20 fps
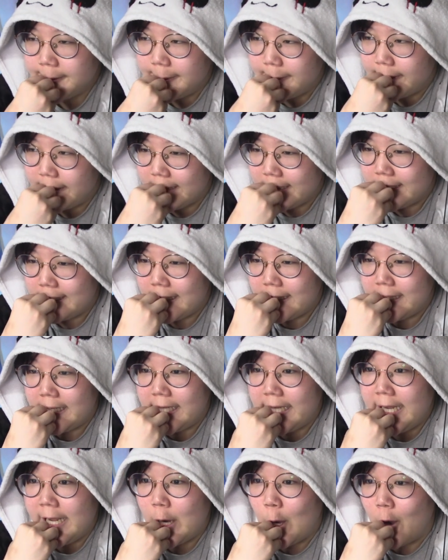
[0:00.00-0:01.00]
what is it? Did
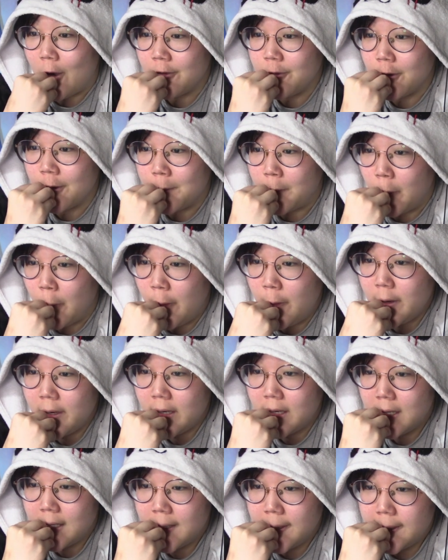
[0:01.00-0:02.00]
he offer more?
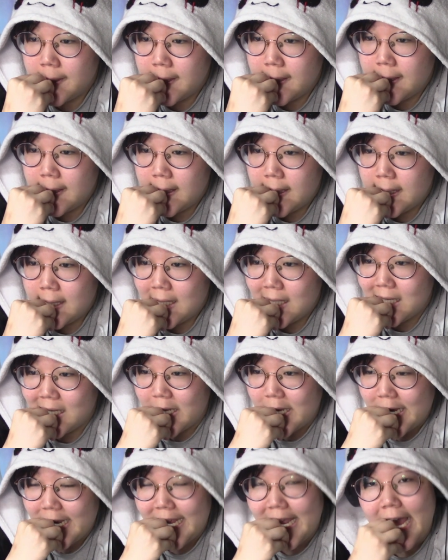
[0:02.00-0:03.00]

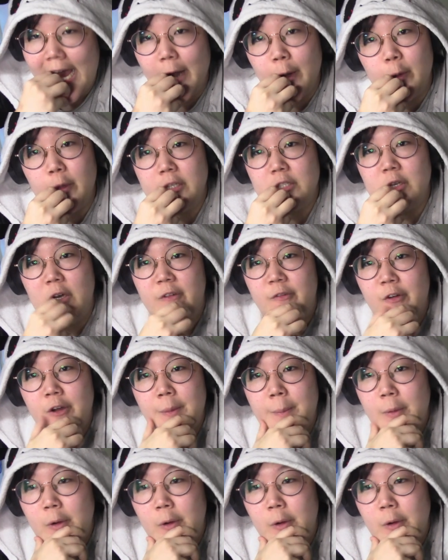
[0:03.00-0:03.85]
Yeah, I know he's offering